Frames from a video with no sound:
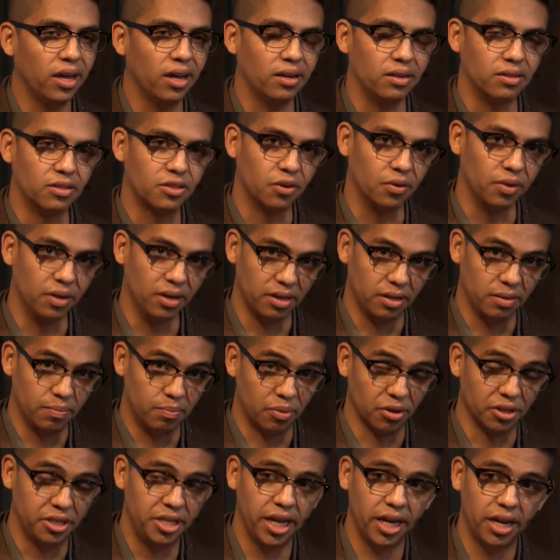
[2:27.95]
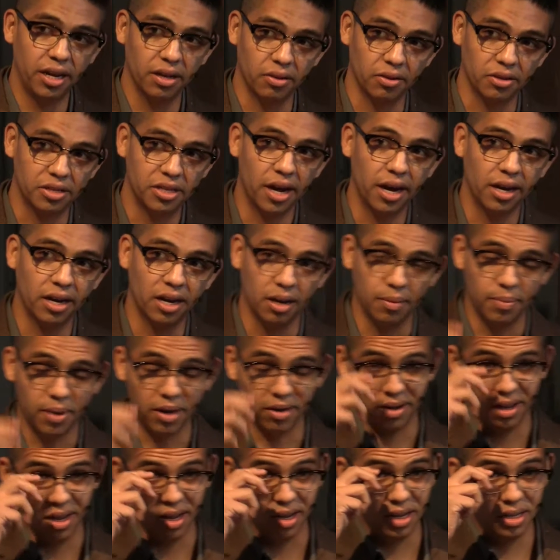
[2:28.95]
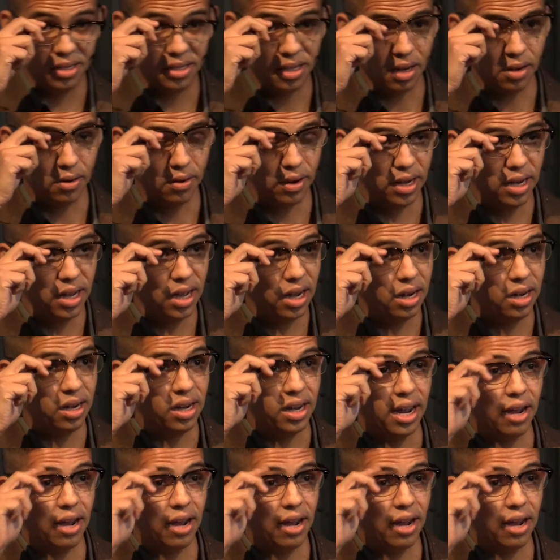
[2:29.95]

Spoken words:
And so in particular, talking about Genízaro identity.